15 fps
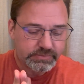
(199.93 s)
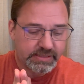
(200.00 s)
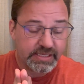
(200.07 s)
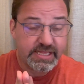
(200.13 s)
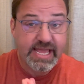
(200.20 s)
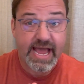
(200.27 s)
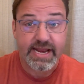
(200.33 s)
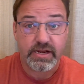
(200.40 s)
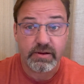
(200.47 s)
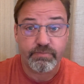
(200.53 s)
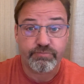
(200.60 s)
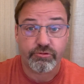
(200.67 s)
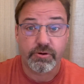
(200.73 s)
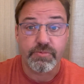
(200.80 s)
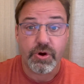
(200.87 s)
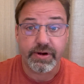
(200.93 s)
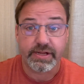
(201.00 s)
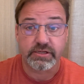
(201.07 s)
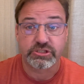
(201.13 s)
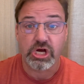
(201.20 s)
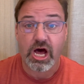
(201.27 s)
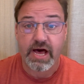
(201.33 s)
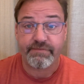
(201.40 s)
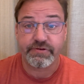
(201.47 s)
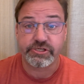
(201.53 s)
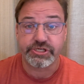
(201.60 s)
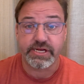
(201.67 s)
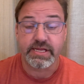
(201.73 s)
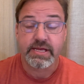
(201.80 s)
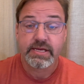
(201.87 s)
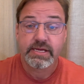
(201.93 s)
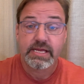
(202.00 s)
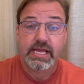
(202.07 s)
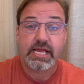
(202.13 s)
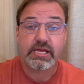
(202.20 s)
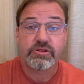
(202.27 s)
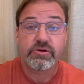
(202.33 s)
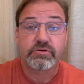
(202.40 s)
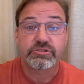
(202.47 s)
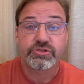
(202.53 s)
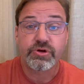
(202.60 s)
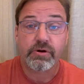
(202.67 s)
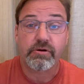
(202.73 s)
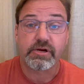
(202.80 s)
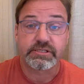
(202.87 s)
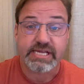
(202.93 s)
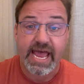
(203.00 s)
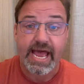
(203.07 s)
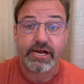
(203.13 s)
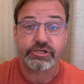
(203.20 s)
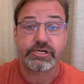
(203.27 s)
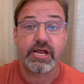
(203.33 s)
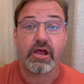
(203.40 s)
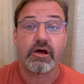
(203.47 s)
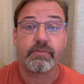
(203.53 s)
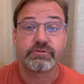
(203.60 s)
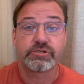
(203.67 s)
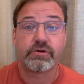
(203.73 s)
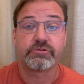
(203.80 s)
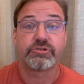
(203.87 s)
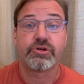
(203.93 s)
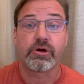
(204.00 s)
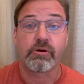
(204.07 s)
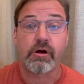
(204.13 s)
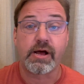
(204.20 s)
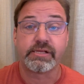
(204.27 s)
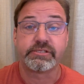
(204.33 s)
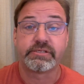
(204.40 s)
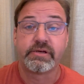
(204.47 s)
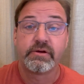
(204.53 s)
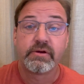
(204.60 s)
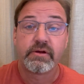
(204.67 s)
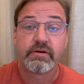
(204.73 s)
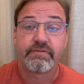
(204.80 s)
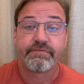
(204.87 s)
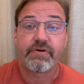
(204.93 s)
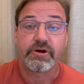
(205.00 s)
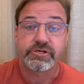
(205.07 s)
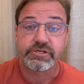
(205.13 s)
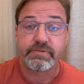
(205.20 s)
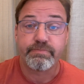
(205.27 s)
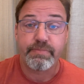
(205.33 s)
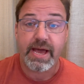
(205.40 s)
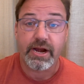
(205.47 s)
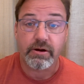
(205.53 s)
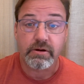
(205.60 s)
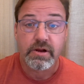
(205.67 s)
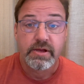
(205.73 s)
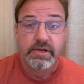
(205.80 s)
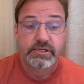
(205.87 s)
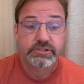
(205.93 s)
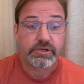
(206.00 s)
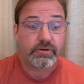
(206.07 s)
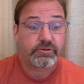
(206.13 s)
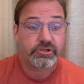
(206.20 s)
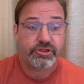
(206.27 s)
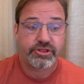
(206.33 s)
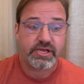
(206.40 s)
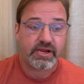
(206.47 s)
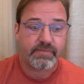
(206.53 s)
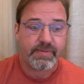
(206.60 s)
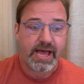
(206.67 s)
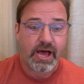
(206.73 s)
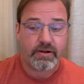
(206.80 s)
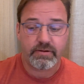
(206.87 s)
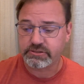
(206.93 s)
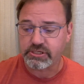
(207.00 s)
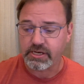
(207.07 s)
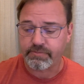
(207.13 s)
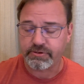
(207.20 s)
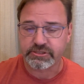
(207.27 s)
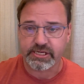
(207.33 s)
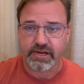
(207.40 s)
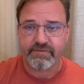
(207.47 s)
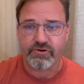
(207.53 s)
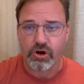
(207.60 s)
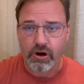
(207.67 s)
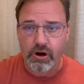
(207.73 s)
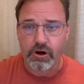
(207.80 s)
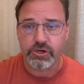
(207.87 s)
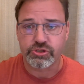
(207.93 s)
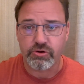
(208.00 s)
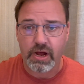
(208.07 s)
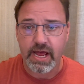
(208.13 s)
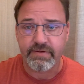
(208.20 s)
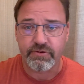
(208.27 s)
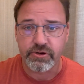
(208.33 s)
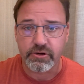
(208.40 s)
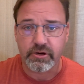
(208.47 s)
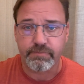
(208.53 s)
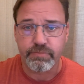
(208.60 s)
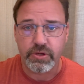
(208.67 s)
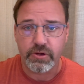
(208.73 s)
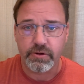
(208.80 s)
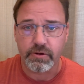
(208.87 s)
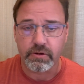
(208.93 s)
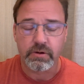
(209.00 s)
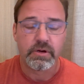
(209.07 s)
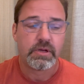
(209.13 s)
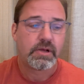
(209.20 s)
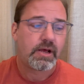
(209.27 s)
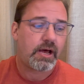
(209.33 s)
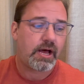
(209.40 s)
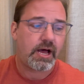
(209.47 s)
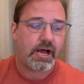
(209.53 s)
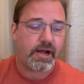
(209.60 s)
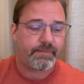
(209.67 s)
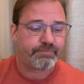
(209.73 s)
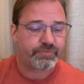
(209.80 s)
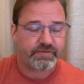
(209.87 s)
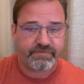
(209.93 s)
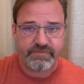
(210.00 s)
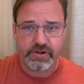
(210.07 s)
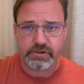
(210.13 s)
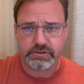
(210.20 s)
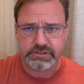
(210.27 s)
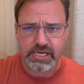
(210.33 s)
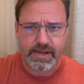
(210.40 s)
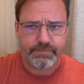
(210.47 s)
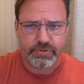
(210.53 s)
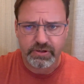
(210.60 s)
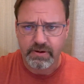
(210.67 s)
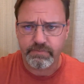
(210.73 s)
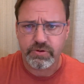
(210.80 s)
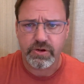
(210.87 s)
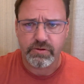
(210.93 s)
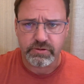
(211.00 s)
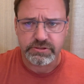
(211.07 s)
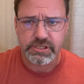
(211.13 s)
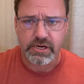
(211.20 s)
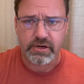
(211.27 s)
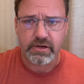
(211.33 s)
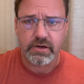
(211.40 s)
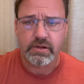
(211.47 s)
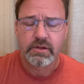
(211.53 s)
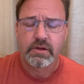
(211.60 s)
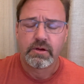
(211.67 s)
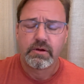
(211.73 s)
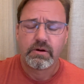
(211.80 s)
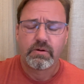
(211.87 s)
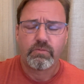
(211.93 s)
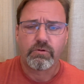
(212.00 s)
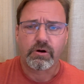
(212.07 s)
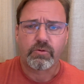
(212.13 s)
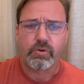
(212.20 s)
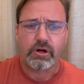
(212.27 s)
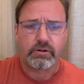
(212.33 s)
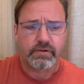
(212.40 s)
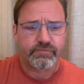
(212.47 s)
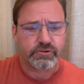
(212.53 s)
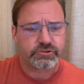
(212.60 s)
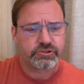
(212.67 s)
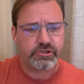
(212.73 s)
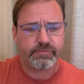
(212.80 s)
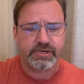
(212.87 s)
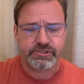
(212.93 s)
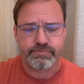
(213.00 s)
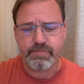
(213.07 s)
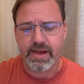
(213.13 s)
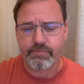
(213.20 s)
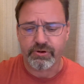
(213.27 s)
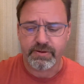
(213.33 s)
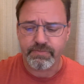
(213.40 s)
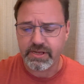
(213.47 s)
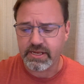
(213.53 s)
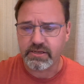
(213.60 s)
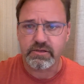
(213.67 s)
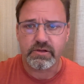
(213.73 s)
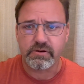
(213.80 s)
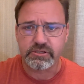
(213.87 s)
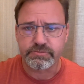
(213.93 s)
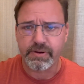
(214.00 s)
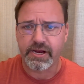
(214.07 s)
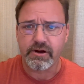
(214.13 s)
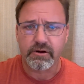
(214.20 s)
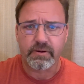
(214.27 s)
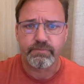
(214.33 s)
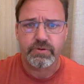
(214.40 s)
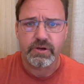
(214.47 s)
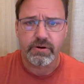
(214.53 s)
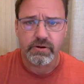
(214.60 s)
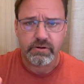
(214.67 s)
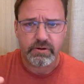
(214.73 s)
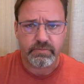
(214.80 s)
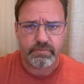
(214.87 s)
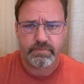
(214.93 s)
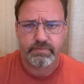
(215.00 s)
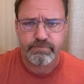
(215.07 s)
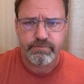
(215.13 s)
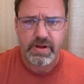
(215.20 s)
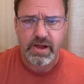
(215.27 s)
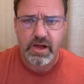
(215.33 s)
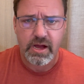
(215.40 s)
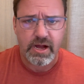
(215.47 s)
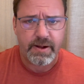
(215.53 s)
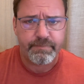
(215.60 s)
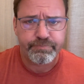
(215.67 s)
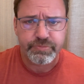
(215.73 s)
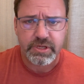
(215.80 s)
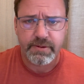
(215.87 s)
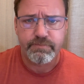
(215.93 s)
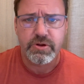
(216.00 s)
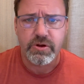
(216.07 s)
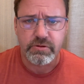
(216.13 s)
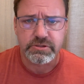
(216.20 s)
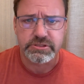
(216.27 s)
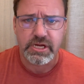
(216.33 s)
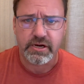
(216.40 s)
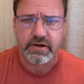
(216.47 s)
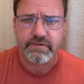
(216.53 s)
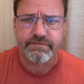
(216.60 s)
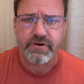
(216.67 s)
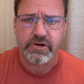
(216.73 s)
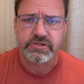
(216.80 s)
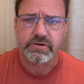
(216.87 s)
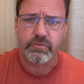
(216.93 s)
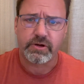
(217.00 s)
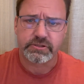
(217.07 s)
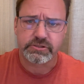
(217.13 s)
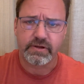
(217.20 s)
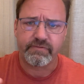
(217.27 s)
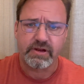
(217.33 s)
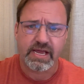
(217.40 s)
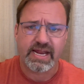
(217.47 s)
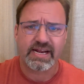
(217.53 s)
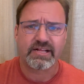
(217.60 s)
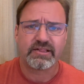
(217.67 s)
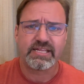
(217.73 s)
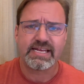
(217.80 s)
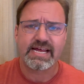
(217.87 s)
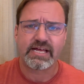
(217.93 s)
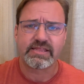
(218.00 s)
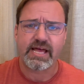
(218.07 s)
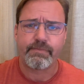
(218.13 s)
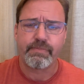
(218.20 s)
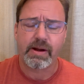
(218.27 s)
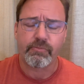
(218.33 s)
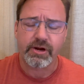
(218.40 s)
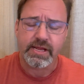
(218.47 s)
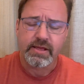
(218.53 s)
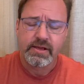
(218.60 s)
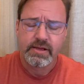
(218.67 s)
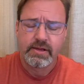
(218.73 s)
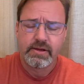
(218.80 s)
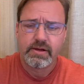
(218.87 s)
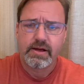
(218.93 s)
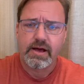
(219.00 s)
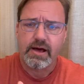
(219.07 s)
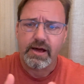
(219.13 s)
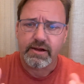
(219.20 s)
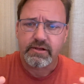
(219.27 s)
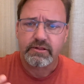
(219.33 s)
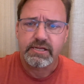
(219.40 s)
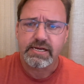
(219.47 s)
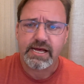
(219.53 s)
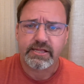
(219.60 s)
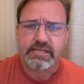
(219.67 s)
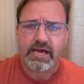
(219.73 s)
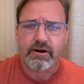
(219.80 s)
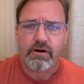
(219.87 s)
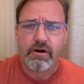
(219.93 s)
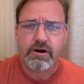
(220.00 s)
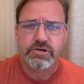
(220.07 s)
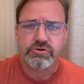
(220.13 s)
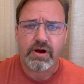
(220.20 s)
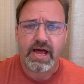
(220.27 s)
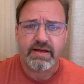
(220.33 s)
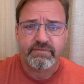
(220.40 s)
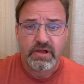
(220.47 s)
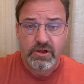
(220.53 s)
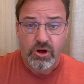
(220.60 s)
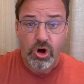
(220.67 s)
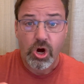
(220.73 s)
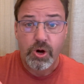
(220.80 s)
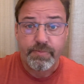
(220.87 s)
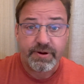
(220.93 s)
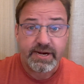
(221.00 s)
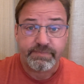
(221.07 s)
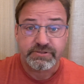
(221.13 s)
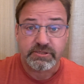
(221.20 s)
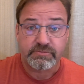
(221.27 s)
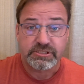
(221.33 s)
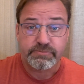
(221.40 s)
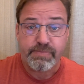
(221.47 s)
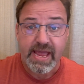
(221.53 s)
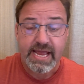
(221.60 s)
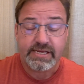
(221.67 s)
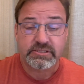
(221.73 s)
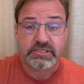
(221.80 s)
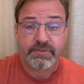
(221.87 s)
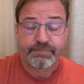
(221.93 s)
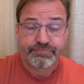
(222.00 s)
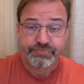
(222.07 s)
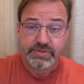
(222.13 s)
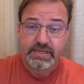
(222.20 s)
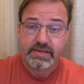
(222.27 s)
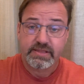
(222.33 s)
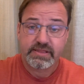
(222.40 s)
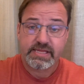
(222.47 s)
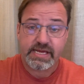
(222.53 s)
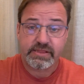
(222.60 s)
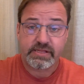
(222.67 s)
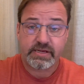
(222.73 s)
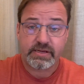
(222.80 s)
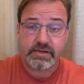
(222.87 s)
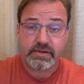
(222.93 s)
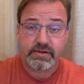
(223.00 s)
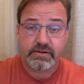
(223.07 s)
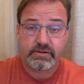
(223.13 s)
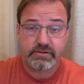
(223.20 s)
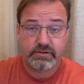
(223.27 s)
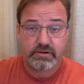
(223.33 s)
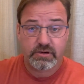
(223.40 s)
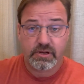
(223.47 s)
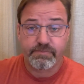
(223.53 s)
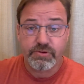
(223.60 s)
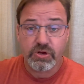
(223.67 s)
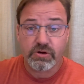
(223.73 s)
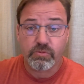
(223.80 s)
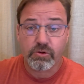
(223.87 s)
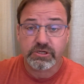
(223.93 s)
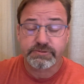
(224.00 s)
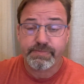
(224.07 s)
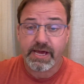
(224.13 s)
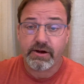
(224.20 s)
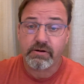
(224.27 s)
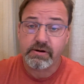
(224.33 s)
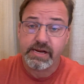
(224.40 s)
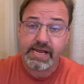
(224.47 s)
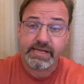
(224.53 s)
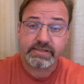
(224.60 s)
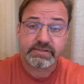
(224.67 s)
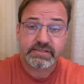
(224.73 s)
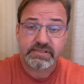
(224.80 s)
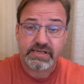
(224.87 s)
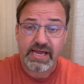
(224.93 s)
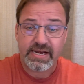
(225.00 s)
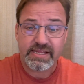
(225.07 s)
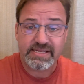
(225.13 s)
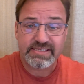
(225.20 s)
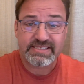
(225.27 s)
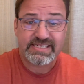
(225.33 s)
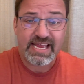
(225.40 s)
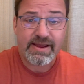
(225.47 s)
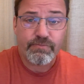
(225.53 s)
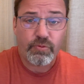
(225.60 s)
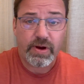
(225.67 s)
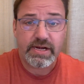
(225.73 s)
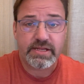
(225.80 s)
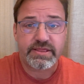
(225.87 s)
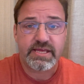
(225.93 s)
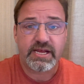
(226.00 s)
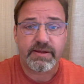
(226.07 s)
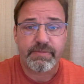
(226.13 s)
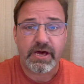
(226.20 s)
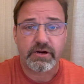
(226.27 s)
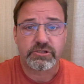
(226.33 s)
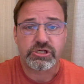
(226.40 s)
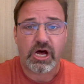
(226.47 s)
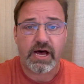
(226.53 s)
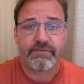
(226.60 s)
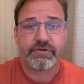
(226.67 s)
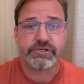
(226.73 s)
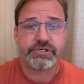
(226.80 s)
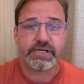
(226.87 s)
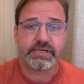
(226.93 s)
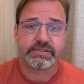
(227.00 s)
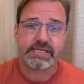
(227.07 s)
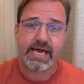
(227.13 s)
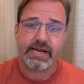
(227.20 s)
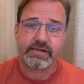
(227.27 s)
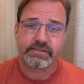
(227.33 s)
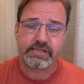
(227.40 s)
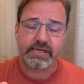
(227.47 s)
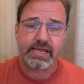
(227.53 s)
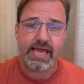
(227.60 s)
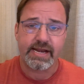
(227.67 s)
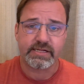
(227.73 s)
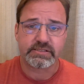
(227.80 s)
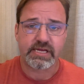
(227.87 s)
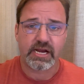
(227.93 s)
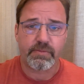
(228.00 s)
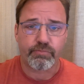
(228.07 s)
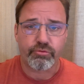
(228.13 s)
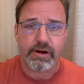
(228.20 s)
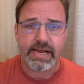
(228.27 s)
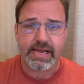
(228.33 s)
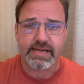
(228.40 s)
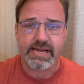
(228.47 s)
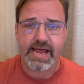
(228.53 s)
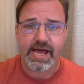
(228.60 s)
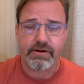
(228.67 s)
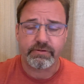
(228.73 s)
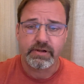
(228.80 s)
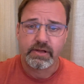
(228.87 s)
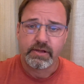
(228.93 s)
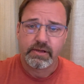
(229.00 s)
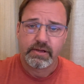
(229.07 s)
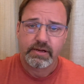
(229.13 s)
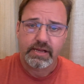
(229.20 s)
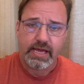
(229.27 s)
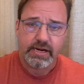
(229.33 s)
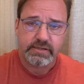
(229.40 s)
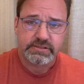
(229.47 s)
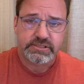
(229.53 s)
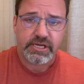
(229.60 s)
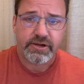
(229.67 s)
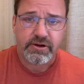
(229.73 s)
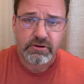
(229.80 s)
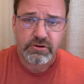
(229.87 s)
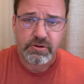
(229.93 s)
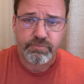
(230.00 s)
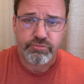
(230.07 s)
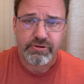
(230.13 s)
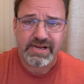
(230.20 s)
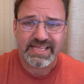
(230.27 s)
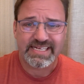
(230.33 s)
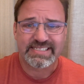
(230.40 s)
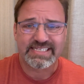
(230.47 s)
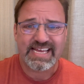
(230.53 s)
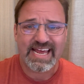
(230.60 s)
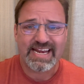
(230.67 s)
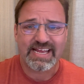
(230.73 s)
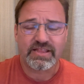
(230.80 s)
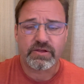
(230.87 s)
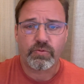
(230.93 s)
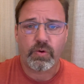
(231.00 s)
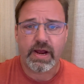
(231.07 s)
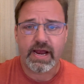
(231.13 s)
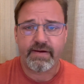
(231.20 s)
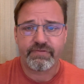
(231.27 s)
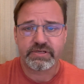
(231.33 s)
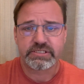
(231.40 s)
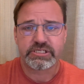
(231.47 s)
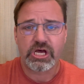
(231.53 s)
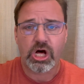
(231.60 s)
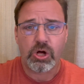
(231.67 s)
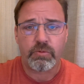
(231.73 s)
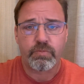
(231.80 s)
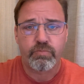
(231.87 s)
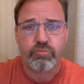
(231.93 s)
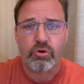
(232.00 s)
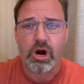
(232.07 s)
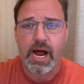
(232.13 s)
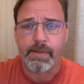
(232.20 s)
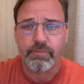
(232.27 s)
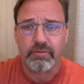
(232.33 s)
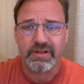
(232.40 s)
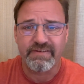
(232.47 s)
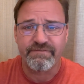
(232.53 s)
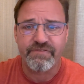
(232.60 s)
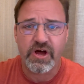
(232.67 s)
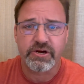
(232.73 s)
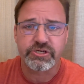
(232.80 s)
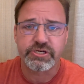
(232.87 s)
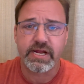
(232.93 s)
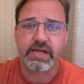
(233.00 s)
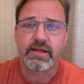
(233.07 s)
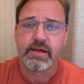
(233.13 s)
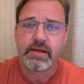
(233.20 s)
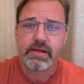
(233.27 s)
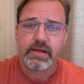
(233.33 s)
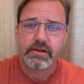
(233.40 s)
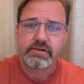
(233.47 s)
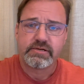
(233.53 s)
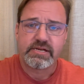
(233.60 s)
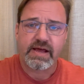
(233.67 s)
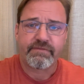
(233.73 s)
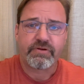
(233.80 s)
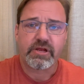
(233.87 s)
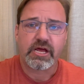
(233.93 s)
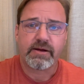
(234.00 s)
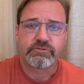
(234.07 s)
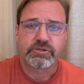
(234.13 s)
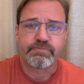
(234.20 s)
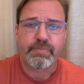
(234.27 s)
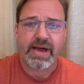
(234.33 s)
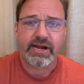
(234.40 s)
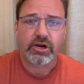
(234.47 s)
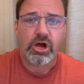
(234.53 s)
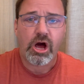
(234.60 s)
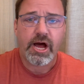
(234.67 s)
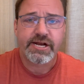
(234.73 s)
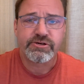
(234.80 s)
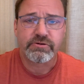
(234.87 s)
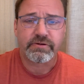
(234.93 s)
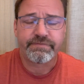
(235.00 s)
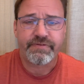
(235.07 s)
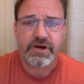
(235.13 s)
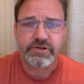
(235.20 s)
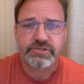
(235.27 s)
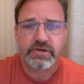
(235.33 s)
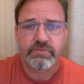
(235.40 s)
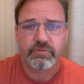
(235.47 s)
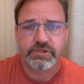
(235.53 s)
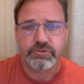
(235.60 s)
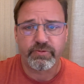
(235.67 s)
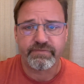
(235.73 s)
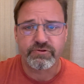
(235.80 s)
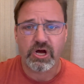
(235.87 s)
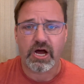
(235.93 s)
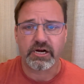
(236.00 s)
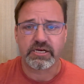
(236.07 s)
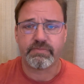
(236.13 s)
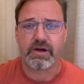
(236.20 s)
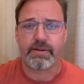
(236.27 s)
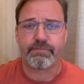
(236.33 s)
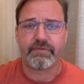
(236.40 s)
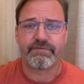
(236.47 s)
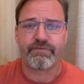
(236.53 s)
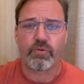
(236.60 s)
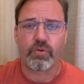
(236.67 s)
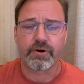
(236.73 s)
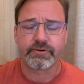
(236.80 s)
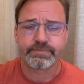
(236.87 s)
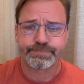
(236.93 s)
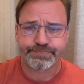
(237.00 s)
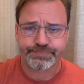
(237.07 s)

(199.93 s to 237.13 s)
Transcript: that in promoting autophagy in those neurons actually helps those neurons function better. So think about it's almost like if your hard drive on your computer um, fills up, the computer is not going to work well, or if there's too much memory being used by your computer, um, computer is not going to function well. So you can kind of clean out that memory, uh, clean out that hard drive, open up some space, then the computer works better. And kind of the same way to think about autophagy is that, it, again, it's kind of breaking down kind of cellular debris that's getting in the way of the cell properly functioning Definitely helps with mitochondrial function, which we've talked about before,